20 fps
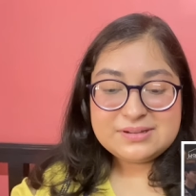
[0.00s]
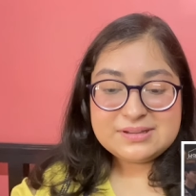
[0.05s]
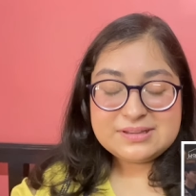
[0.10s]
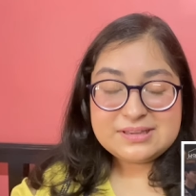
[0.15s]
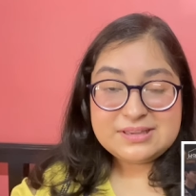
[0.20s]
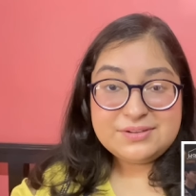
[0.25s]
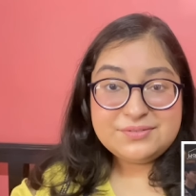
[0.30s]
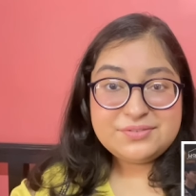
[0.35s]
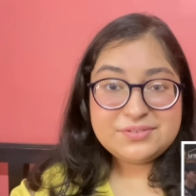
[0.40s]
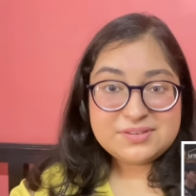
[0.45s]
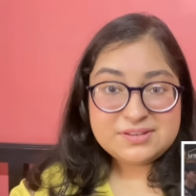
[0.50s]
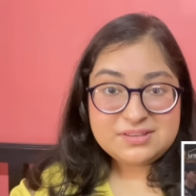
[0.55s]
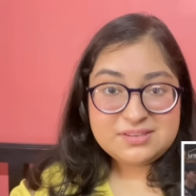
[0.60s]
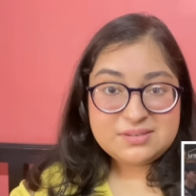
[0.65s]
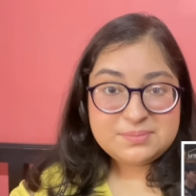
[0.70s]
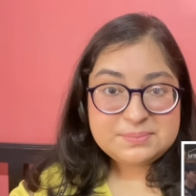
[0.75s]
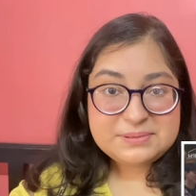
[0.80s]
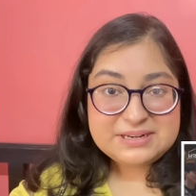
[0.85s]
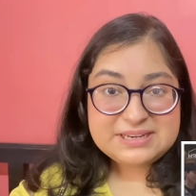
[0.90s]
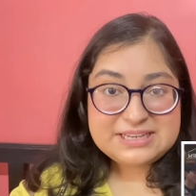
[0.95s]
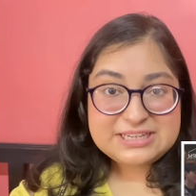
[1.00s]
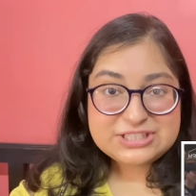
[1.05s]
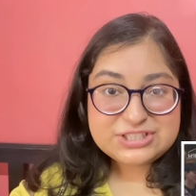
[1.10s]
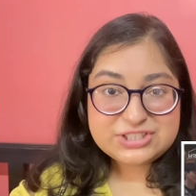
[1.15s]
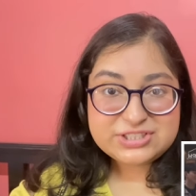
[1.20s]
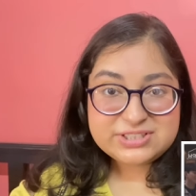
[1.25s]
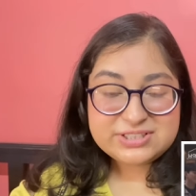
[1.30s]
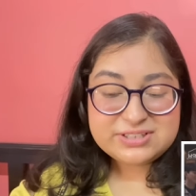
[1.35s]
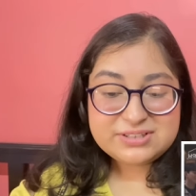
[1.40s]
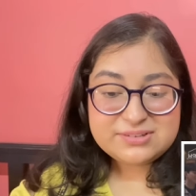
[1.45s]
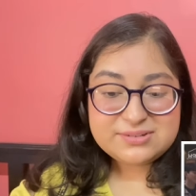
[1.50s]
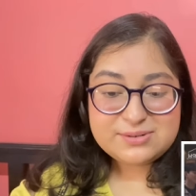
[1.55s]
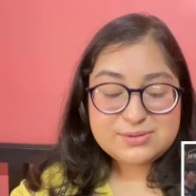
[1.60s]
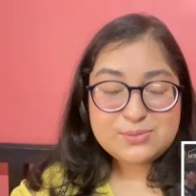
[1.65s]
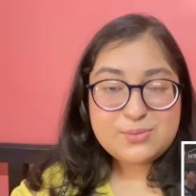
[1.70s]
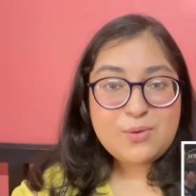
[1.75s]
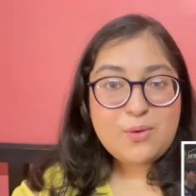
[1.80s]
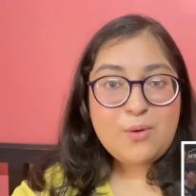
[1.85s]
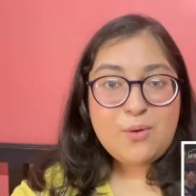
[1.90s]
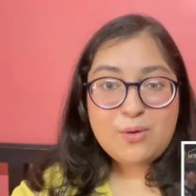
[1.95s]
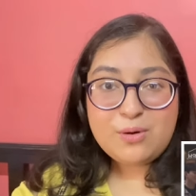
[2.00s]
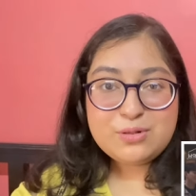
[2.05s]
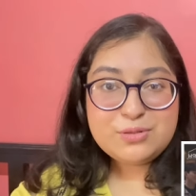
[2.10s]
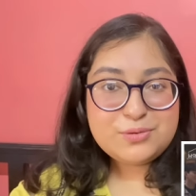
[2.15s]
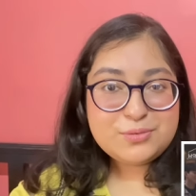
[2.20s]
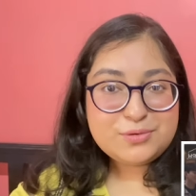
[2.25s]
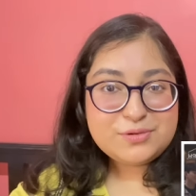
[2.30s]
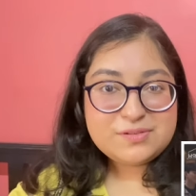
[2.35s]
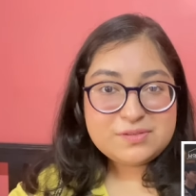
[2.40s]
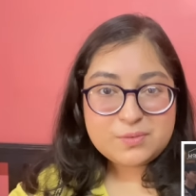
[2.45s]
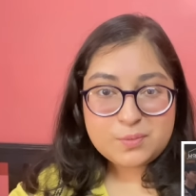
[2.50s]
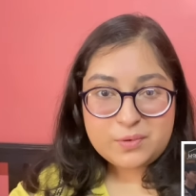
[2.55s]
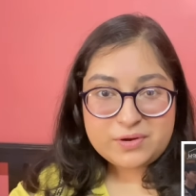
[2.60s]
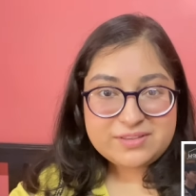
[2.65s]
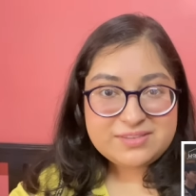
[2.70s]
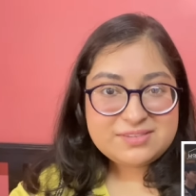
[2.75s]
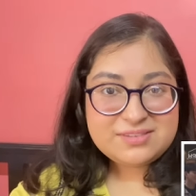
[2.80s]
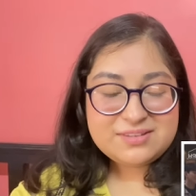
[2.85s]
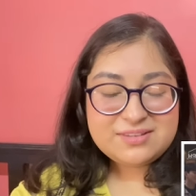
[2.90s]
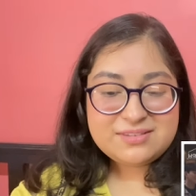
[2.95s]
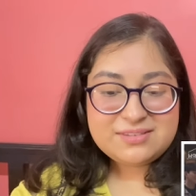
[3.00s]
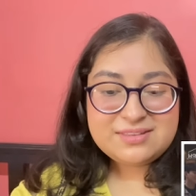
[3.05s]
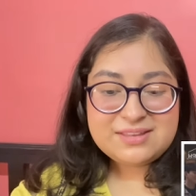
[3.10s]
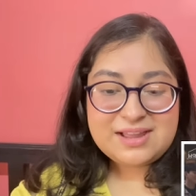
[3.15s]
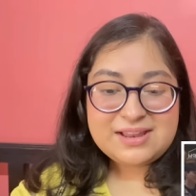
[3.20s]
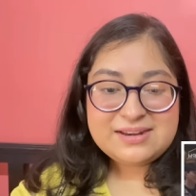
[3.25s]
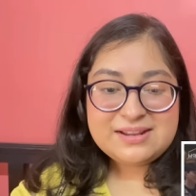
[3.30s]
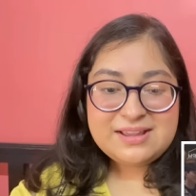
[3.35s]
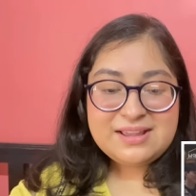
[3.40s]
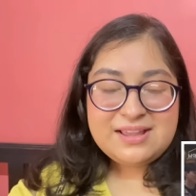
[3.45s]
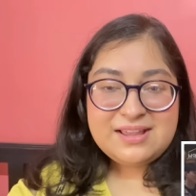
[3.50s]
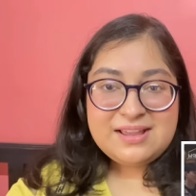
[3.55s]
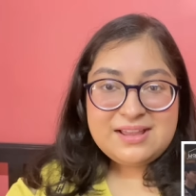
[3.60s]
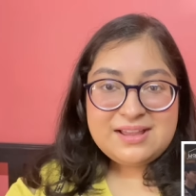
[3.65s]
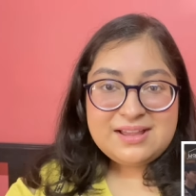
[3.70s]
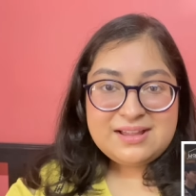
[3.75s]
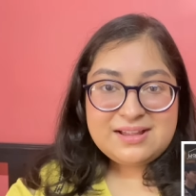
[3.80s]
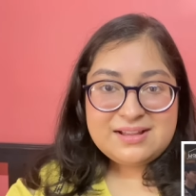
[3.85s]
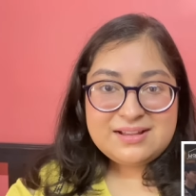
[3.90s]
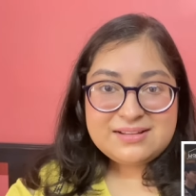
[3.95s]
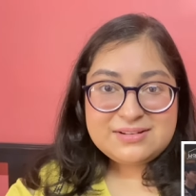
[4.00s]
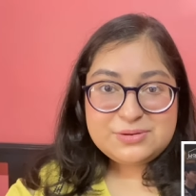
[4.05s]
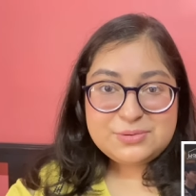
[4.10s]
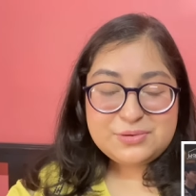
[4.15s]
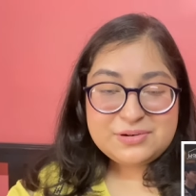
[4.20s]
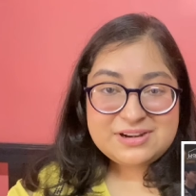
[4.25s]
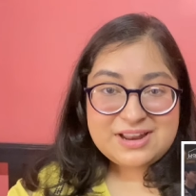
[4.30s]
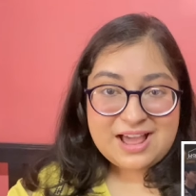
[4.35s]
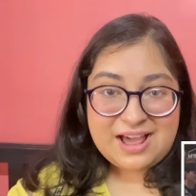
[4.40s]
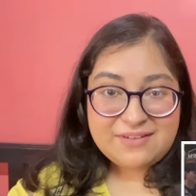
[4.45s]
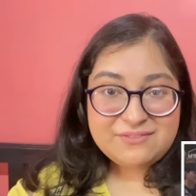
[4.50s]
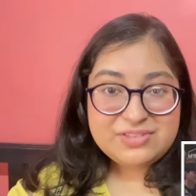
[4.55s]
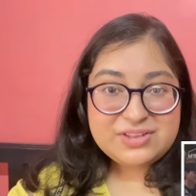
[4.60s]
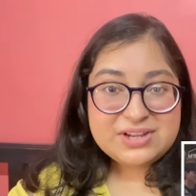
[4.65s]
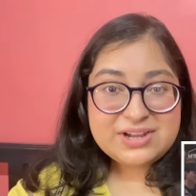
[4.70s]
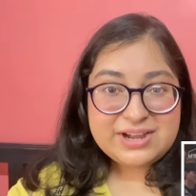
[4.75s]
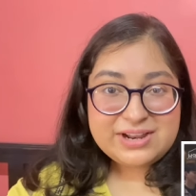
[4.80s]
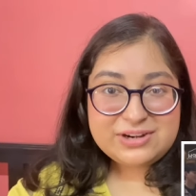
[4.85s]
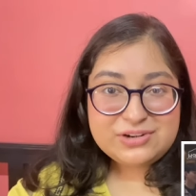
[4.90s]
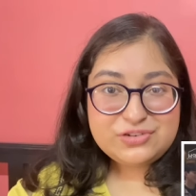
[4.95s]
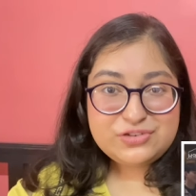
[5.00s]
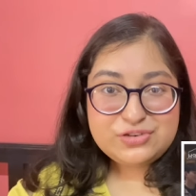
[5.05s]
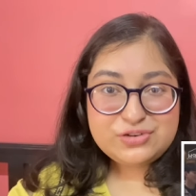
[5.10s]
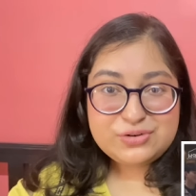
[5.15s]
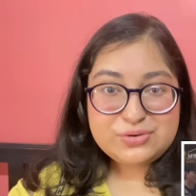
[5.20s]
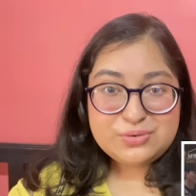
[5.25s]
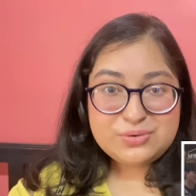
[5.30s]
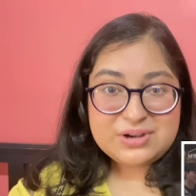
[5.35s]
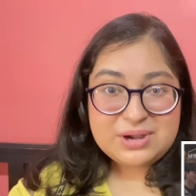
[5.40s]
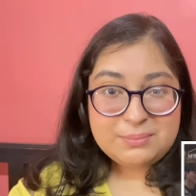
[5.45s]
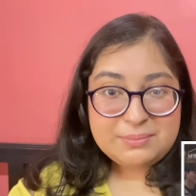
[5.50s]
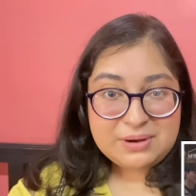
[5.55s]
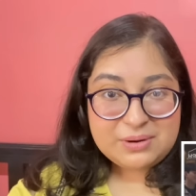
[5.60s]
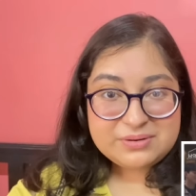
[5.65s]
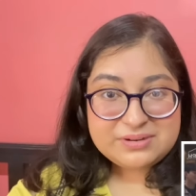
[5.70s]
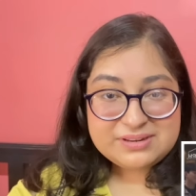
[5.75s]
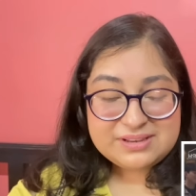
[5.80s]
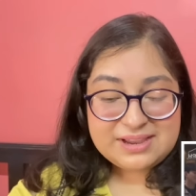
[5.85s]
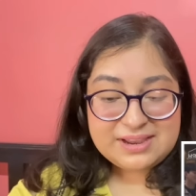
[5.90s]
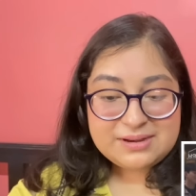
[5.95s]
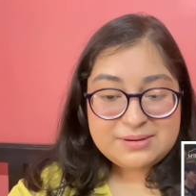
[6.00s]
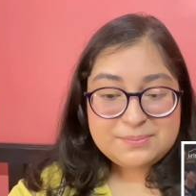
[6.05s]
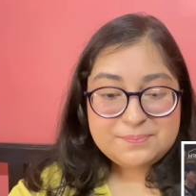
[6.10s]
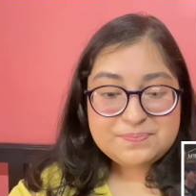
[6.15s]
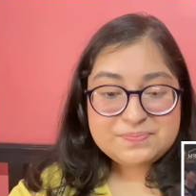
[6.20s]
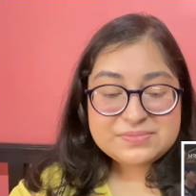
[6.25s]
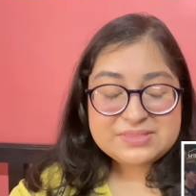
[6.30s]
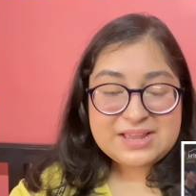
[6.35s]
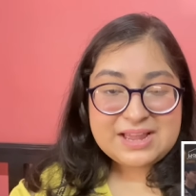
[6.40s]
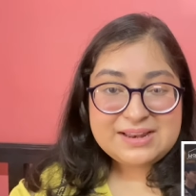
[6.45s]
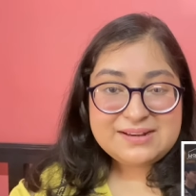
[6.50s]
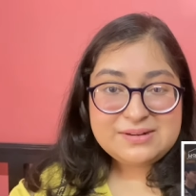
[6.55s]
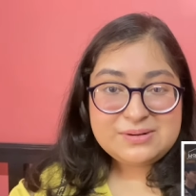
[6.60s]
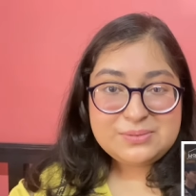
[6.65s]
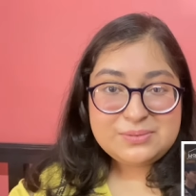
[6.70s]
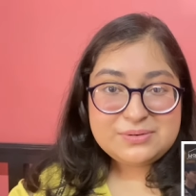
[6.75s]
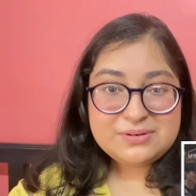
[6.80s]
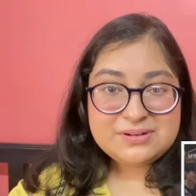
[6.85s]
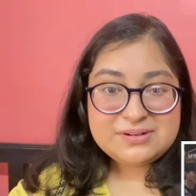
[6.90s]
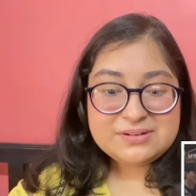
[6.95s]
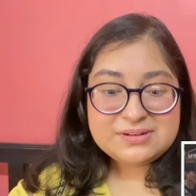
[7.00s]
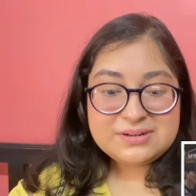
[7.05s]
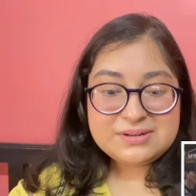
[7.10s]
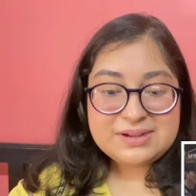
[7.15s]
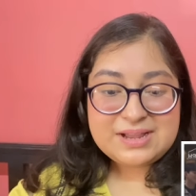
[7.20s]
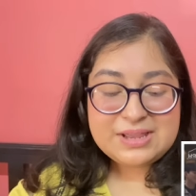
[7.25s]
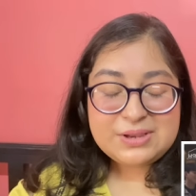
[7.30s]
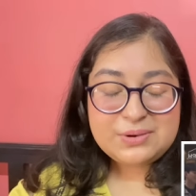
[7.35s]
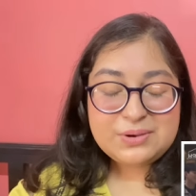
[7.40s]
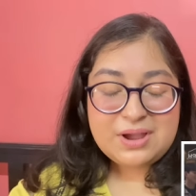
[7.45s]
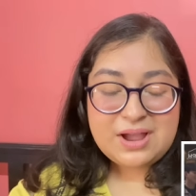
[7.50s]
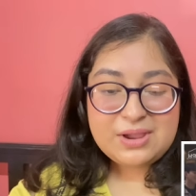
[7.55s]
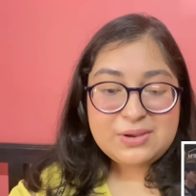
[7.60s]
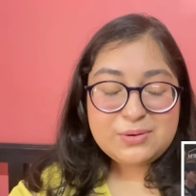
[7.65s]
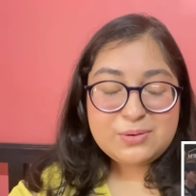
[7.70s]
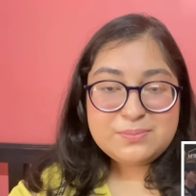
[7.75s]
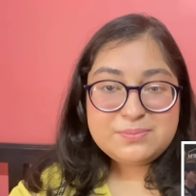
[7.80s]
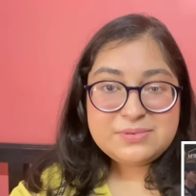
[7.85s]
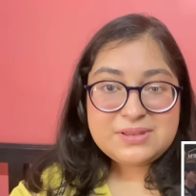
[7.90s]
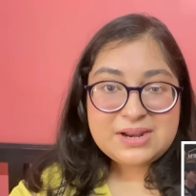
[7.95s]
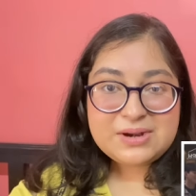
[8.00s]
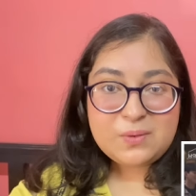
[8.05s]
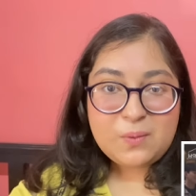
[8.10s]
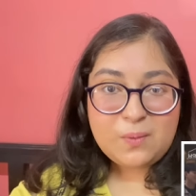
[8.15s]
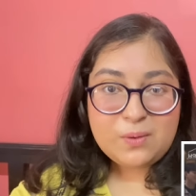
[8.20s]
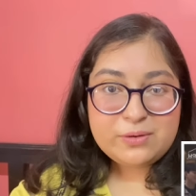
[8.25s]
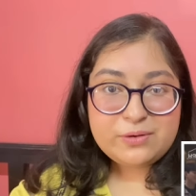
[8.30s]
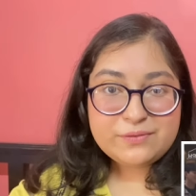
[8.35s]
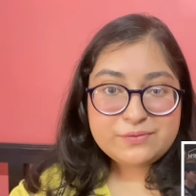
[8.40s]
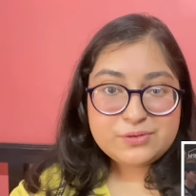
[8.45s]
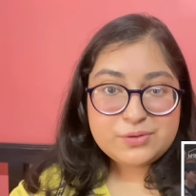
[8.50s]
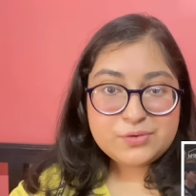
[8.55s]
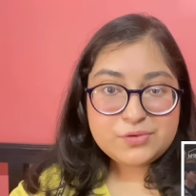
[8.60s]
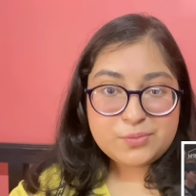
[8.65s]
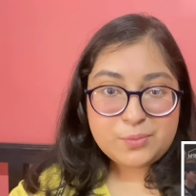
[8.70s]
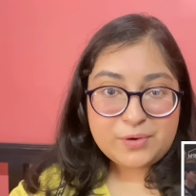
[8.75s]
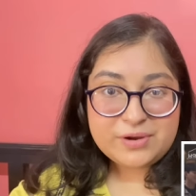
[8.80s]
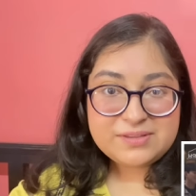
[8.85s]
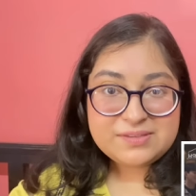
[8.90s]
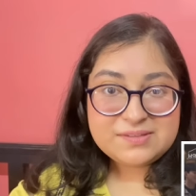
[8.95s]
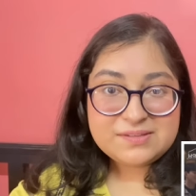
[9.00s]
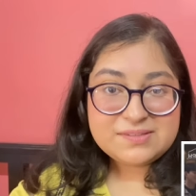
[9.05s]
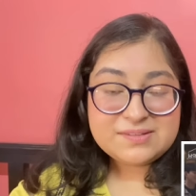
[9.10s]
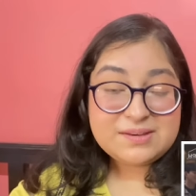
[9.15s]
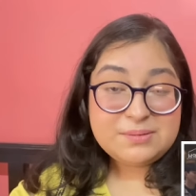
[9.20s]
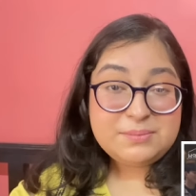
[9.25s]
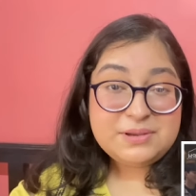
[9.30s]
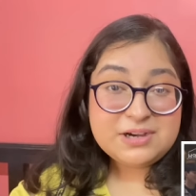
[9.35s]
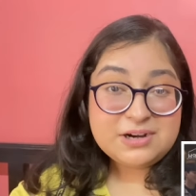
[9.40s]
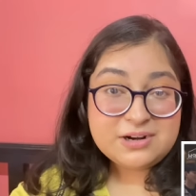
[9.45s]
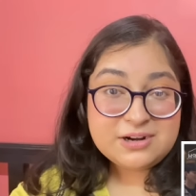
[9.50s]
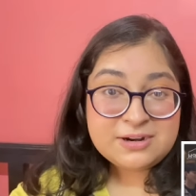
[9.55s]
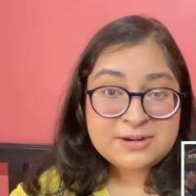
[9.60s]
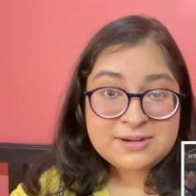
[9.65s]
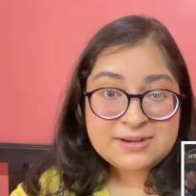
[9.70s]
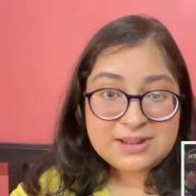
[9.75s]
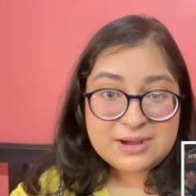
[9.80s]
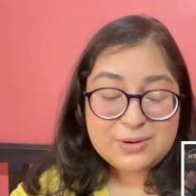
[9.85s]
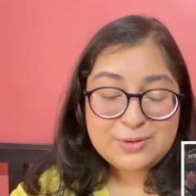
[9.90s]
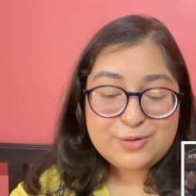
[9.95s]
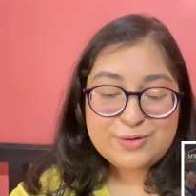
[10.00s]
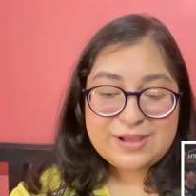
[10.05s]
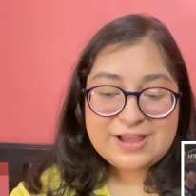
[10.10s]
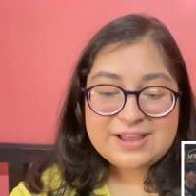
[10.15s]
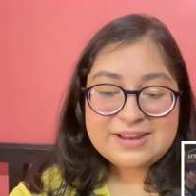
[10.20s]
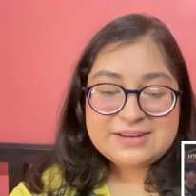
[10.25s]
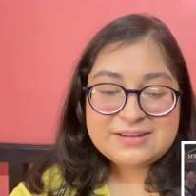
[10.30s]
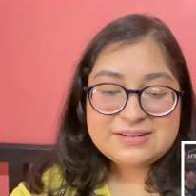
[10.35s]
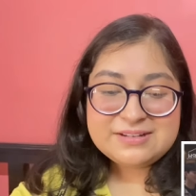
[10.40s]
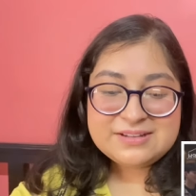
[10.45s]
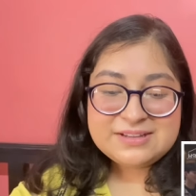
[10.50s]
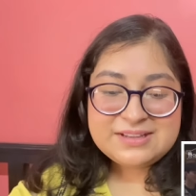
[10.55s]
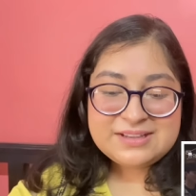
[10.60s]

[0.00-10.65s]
gives inspiration to all those voices that don't have the courage to come out yet, that don't, I, I hope that all of those voices can be heard now, and